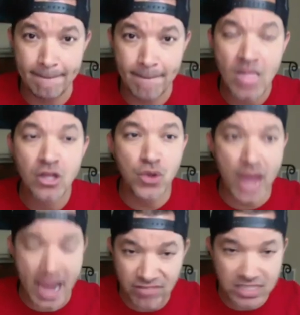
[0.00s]
You
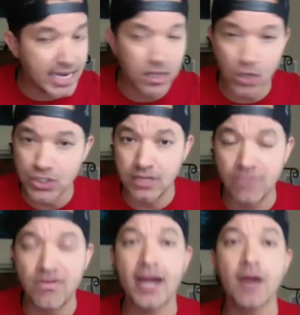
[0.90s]
have to stay close to the
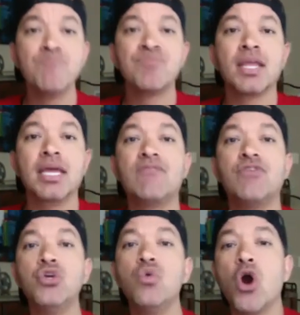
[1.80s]
fire. If
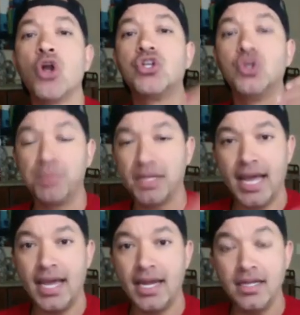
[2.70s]
you are
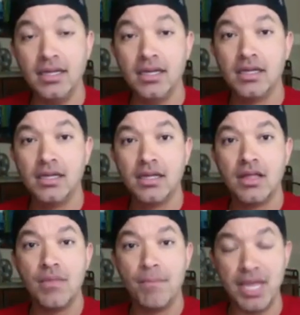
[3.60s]
duplicating
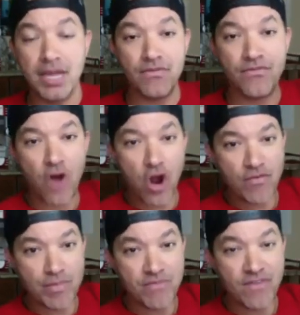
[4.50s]
being far
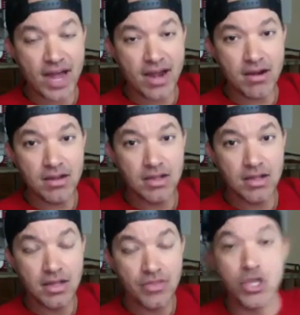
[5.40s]
from the fire,
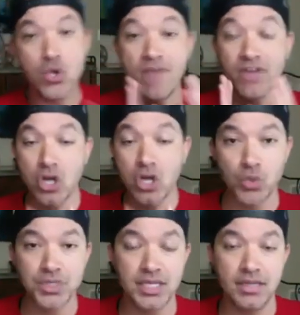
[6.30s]
then you have a
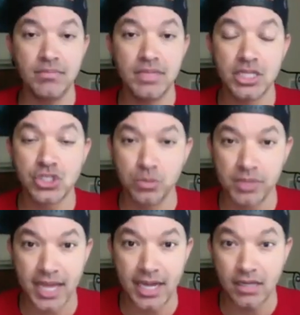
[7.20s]
cold team that's
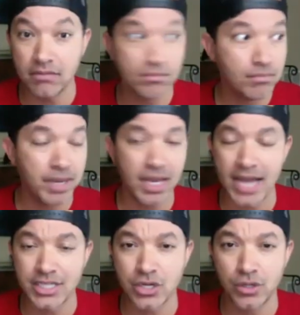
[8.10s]
duplicating being
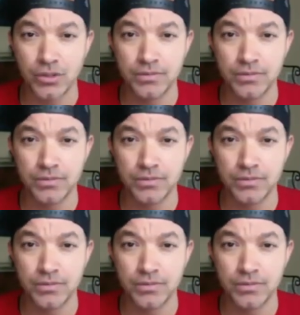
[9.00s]
ice cold.